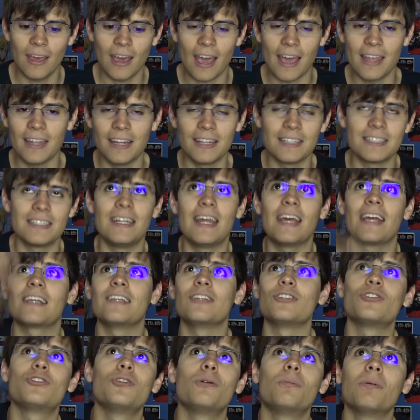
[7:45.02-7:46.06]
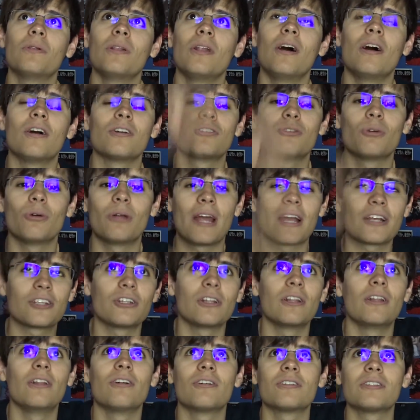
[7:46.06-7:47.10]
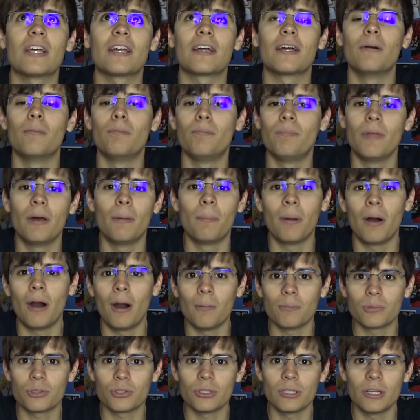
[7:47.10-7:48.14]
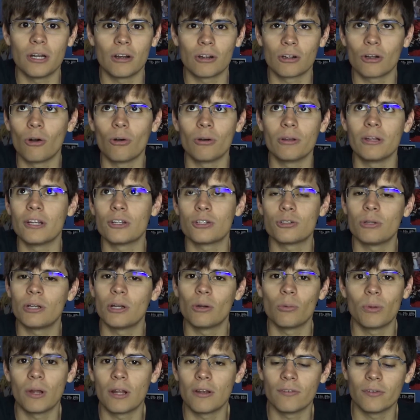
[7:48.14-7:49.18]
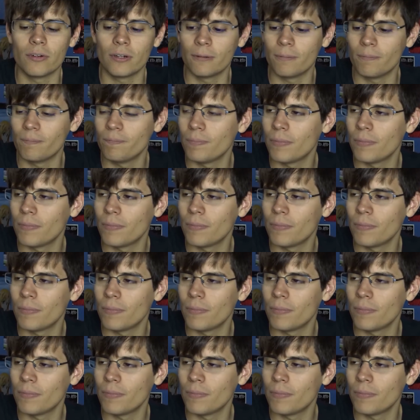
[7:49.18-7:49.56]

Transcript: And then its neck is super long, so it actually looks like a palm tree or a coconut tree or whatever.